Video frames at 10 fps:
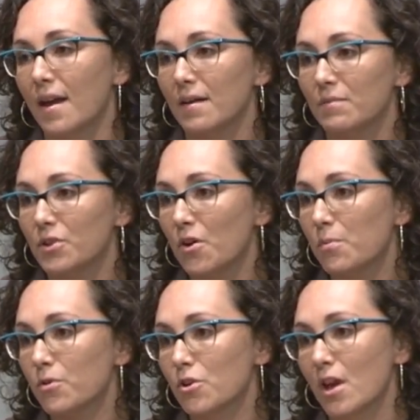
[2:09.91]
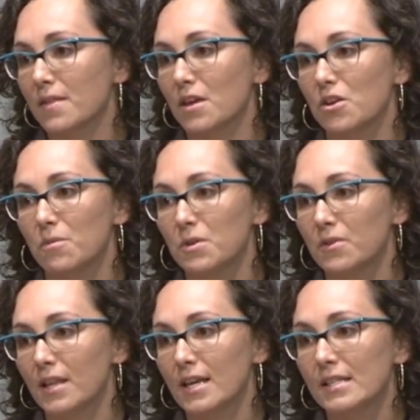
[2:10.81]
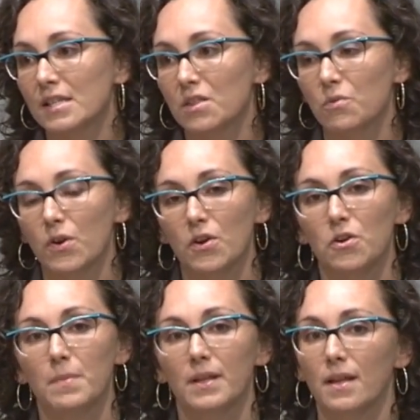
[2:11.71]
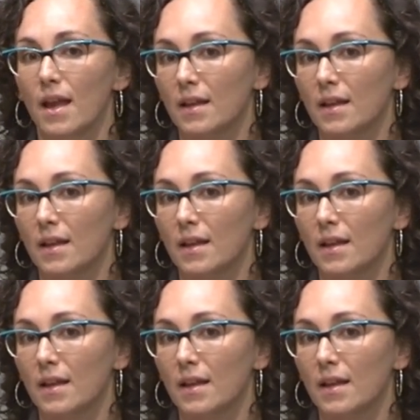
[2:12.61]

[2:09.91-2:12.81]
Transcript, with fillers: I so appreciate that UMUC is in the room and,